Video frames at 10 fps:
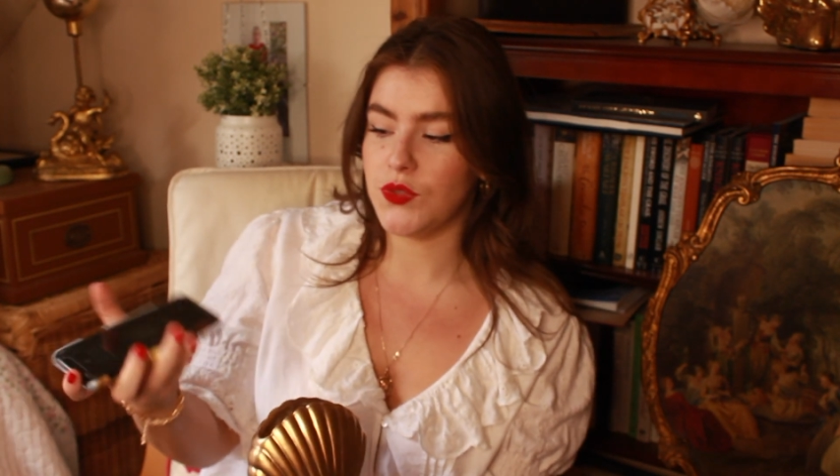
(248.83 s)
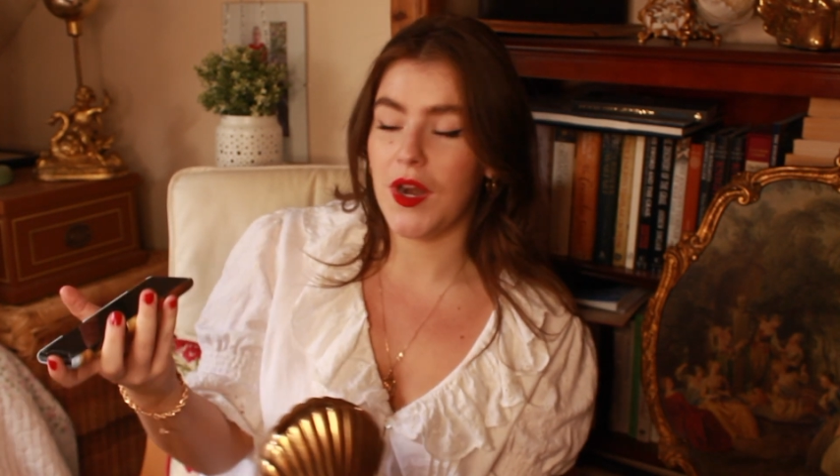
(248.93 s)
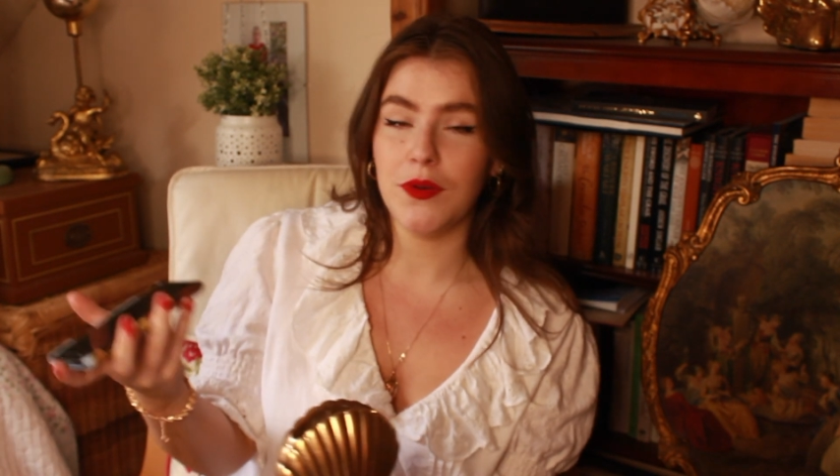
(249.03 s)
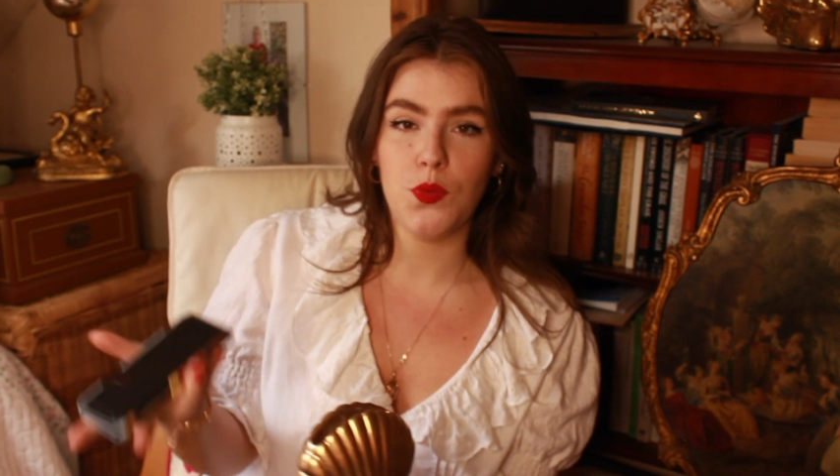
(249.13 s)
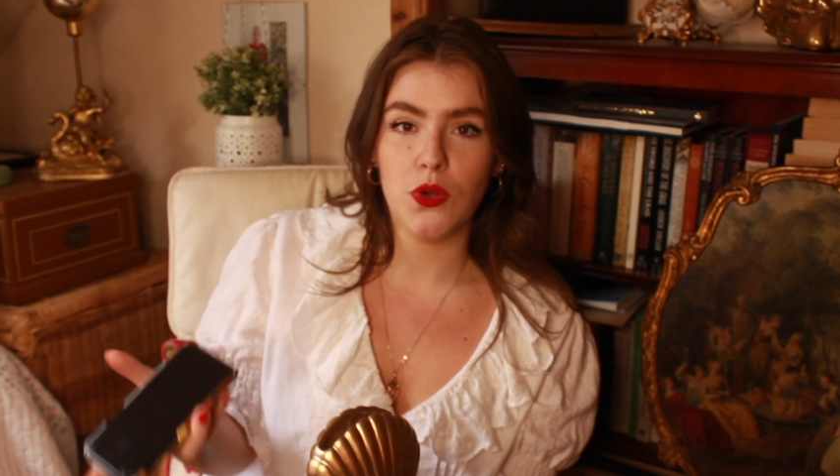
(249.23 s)

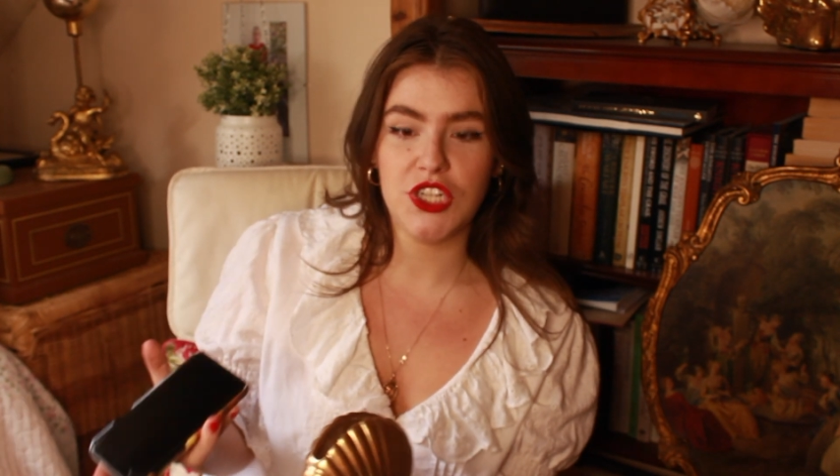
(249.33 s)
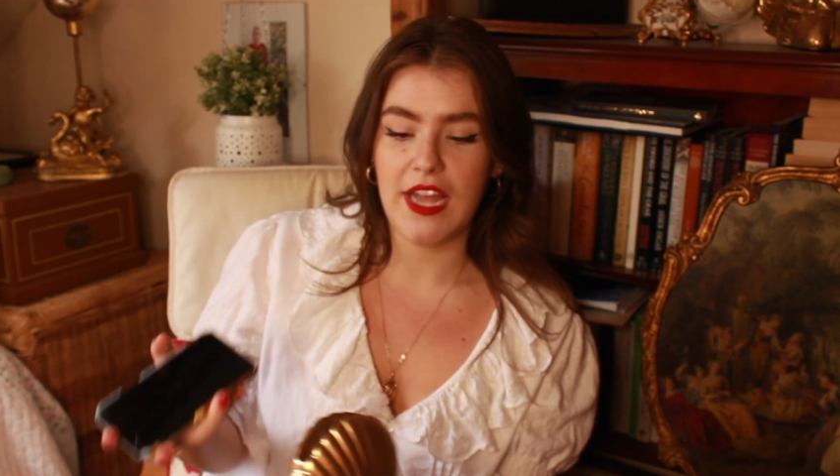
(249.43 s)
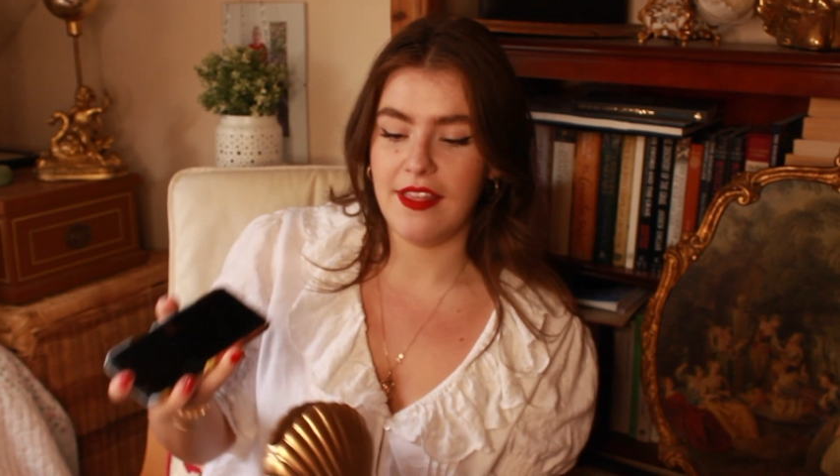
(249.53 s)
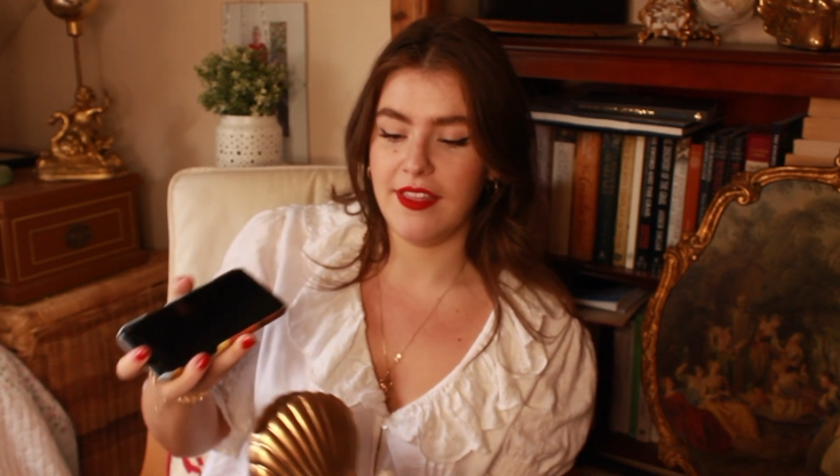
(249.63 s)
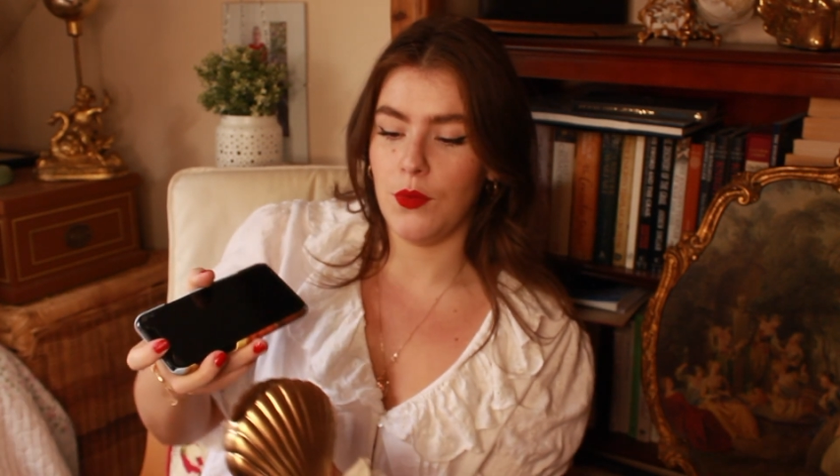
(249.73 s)
when I was watching
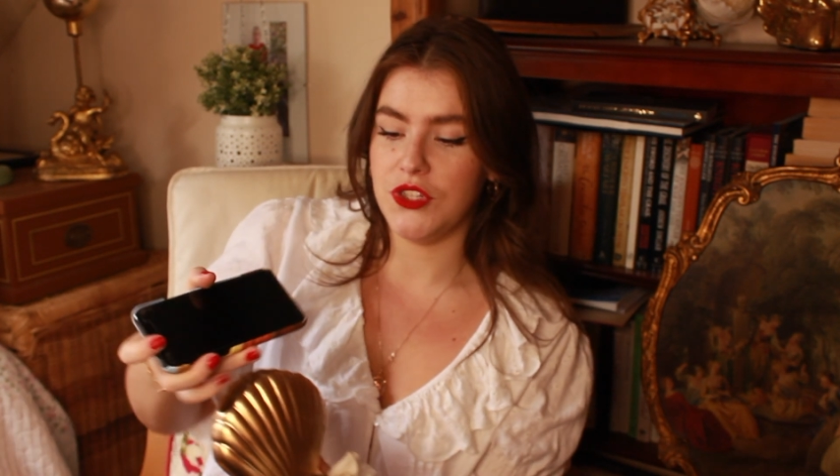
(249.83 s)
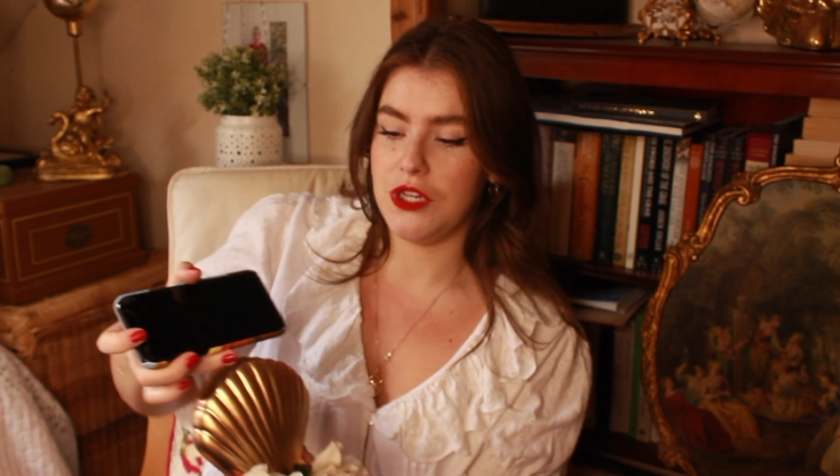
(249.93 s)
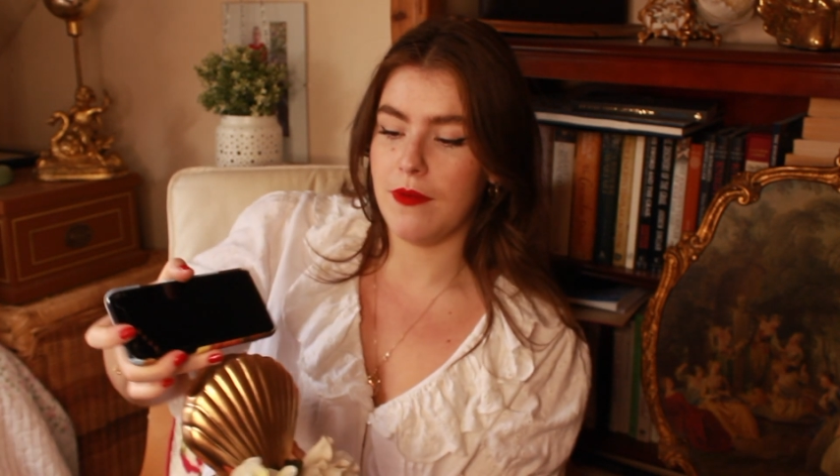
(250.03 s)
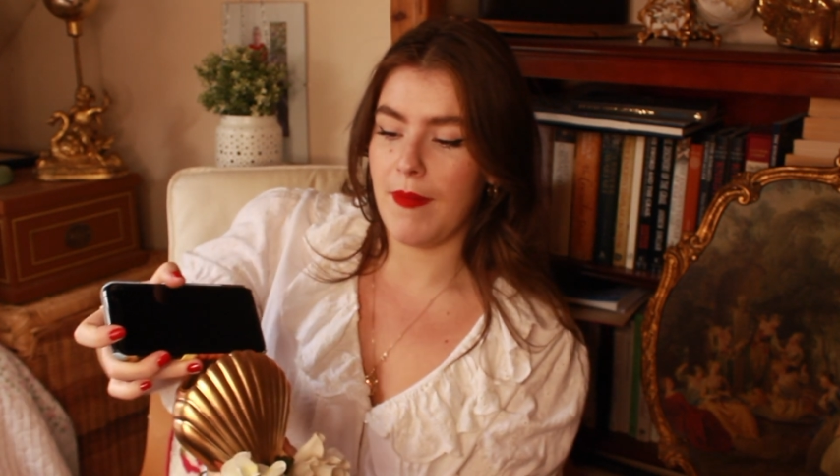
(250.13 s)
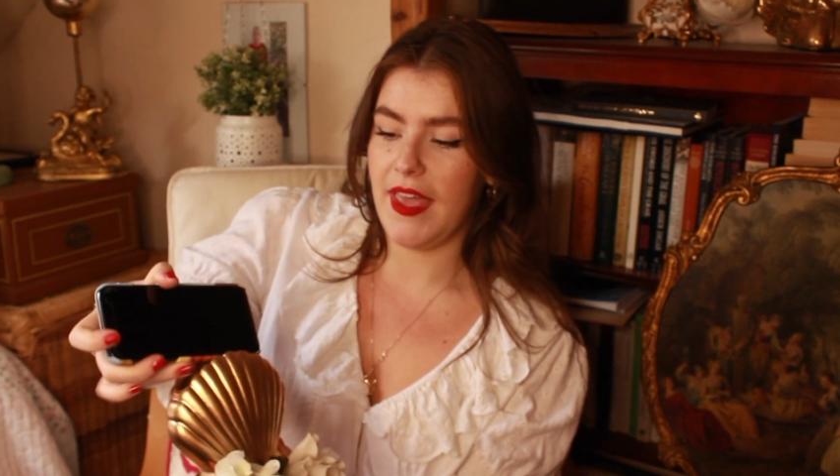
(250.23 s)
anything while
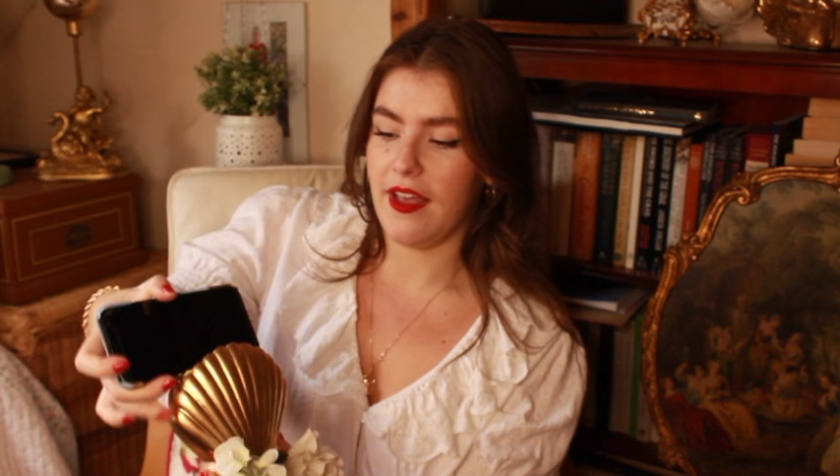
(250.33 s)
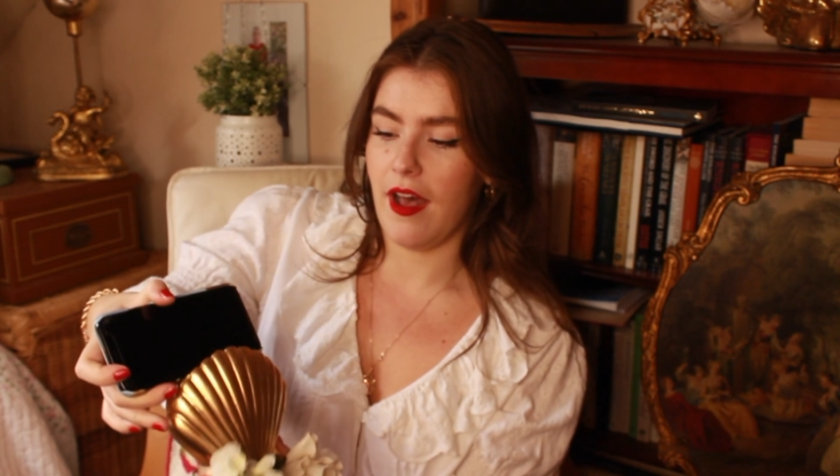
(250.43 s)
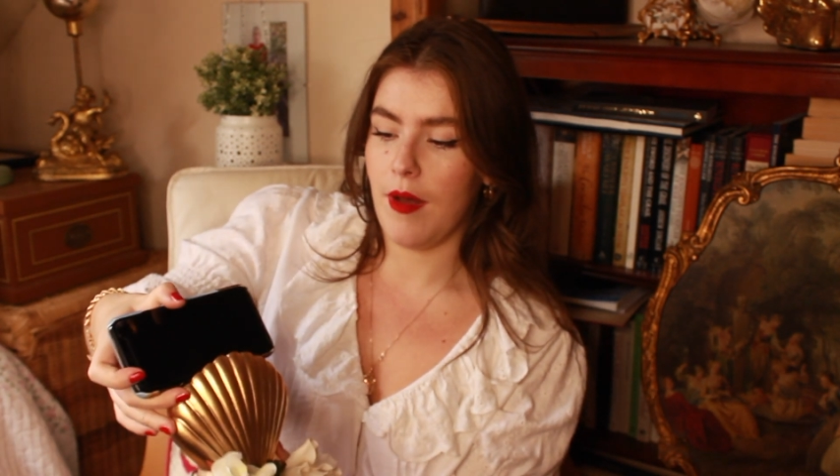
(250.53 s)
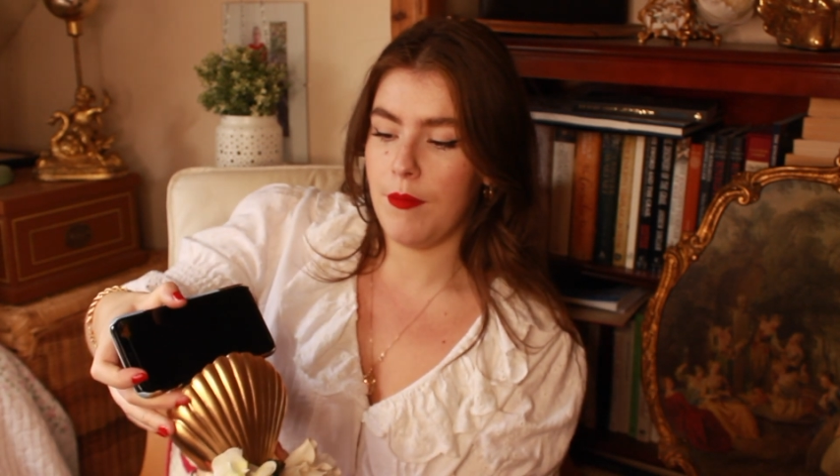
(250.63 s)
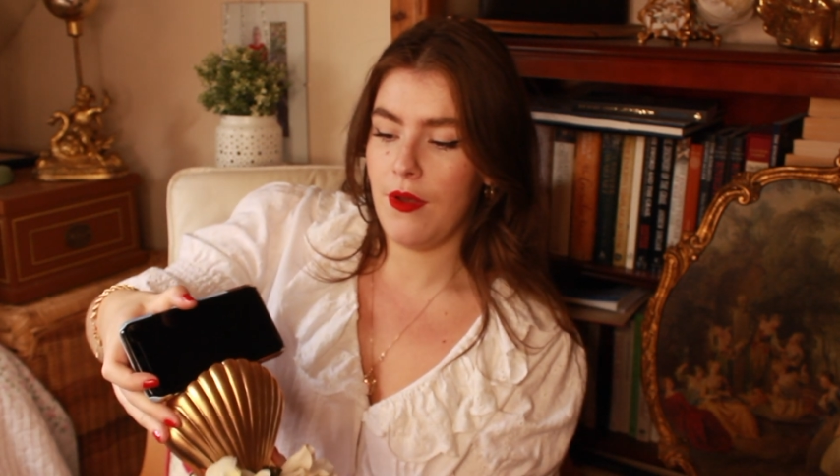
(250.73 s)
doing my
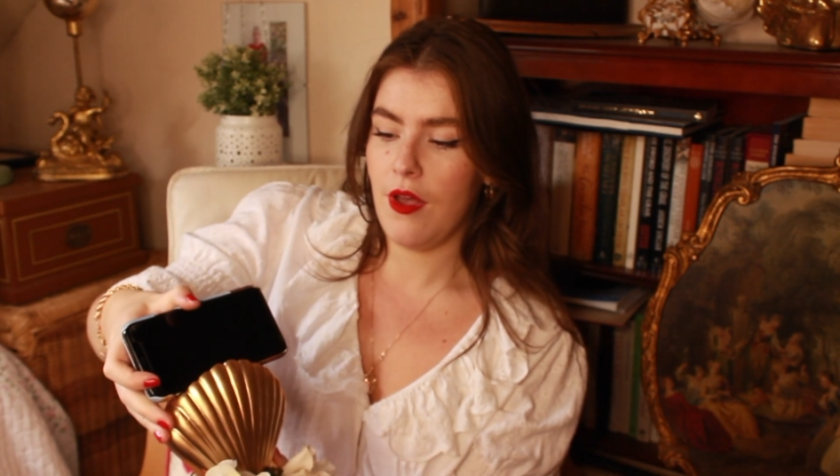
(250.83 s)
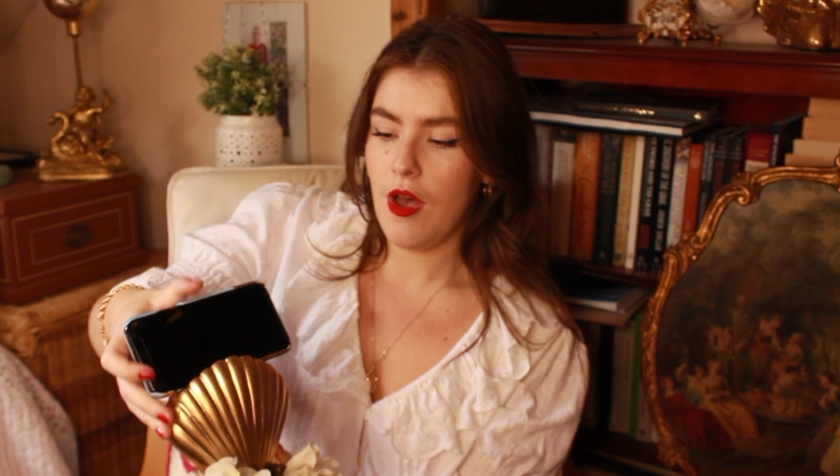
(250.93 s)
makeup,